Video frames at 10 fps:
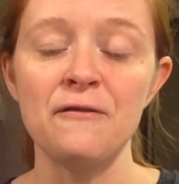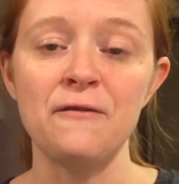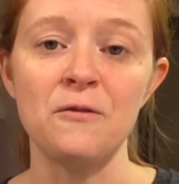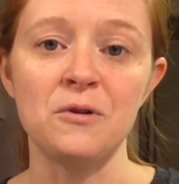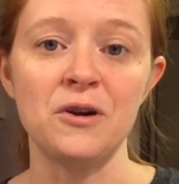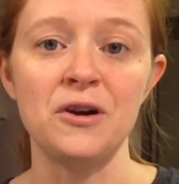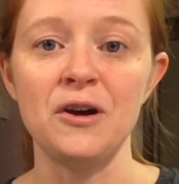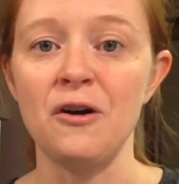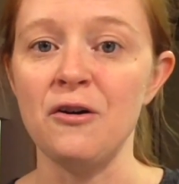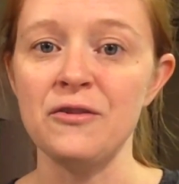for
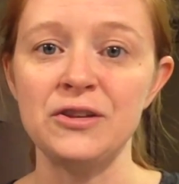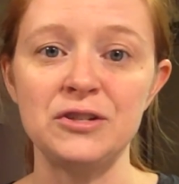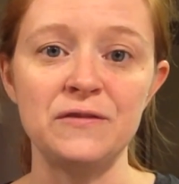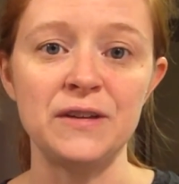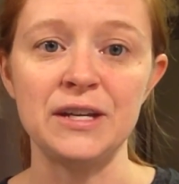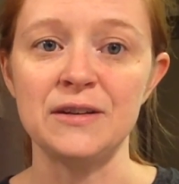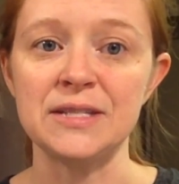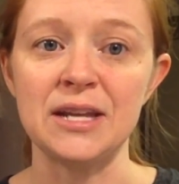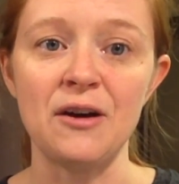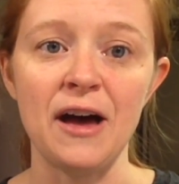all the new
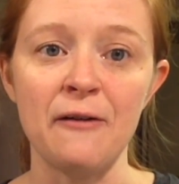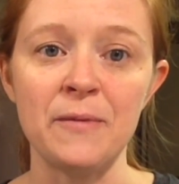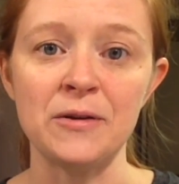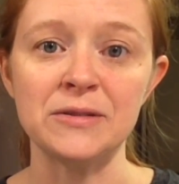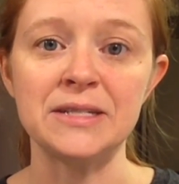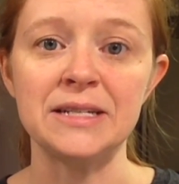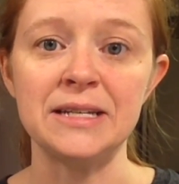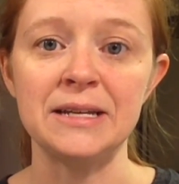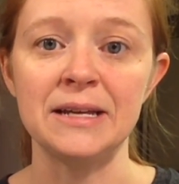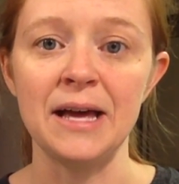videos that I'll have posted.